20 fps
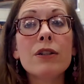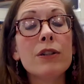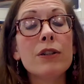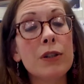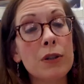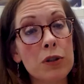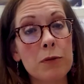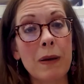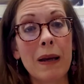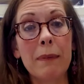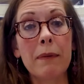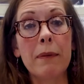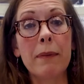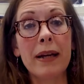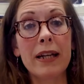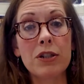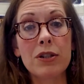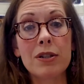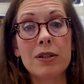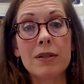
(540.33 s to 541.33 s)
newspaper
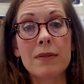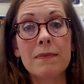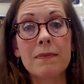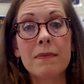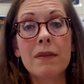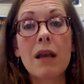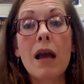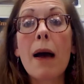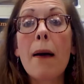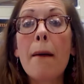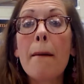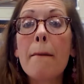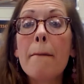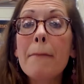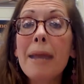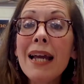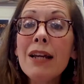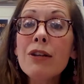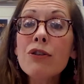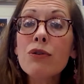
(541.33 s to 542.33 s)
pages.
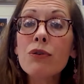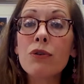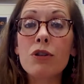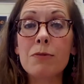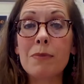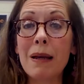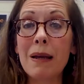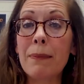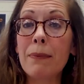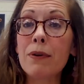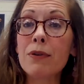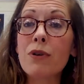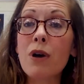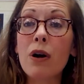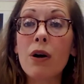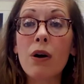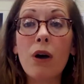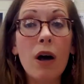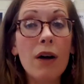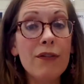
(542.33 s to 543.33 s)
Major newspapers
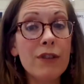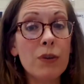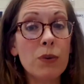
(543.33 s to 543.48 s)
are often